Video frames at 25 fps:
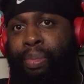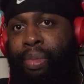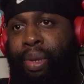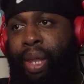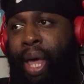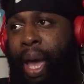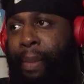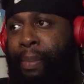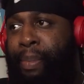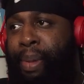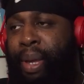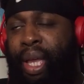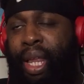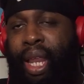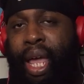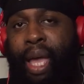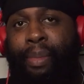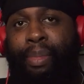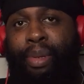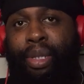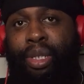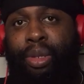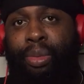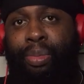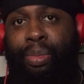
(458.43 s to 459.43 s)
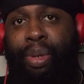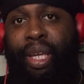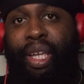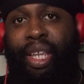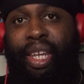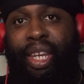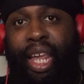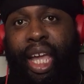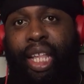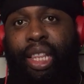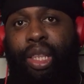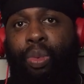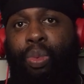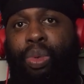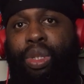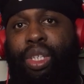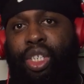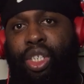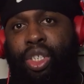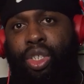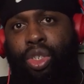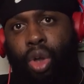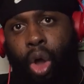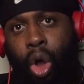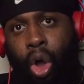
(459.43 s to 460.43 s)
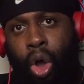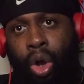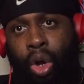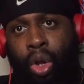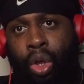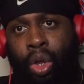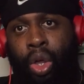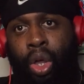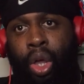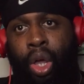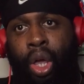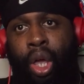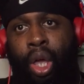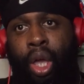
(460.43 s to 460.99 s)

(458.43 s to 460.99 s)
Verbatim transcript: not being able to be connected with his daughter,